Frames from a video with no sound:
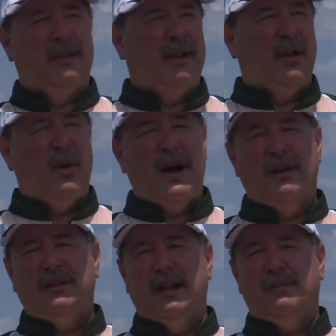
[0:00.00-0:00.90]
They go
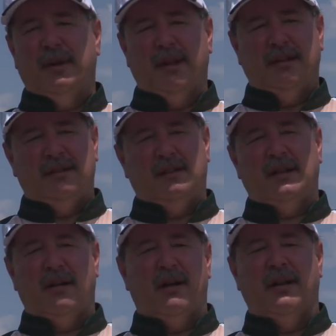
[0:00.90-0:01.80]
out deep and they sit
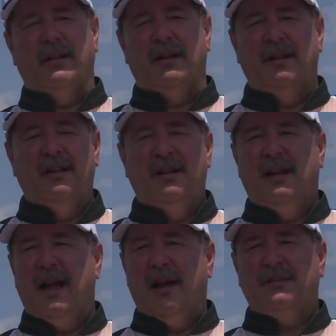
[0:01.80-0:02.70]
there on the
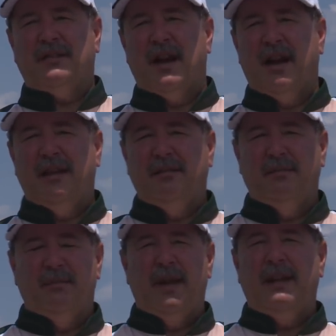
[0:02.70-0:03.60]
outside
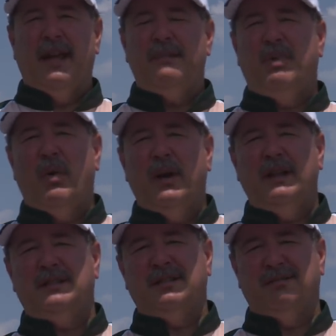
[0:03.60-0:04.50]
main lake
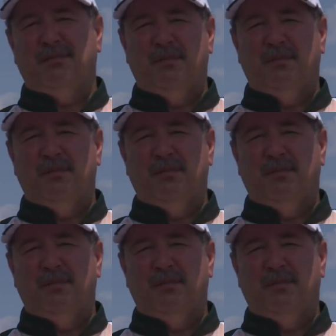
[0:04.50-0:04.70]
points,